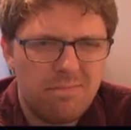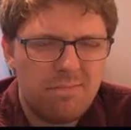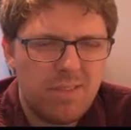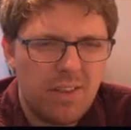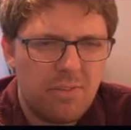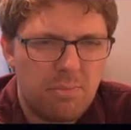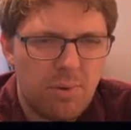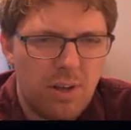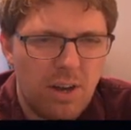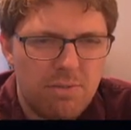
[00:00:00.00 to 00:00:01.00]
That's
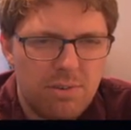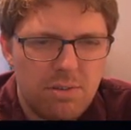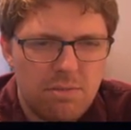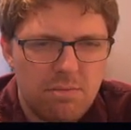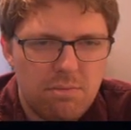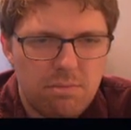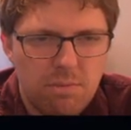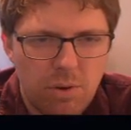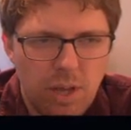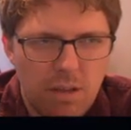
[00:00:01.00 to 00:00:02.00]
pretty awful.
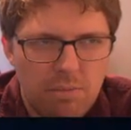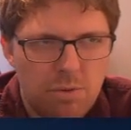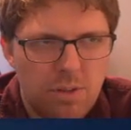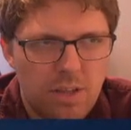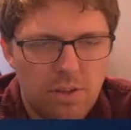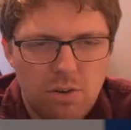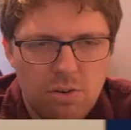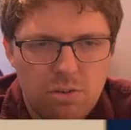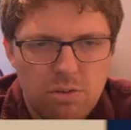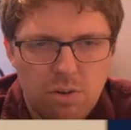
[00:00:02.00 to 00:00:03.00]
Okay, we'll take the
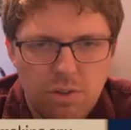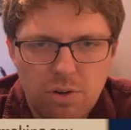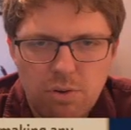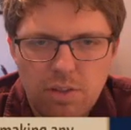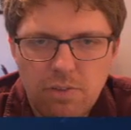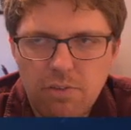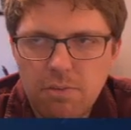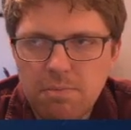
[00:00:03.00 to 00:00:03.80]
gold, or the coins.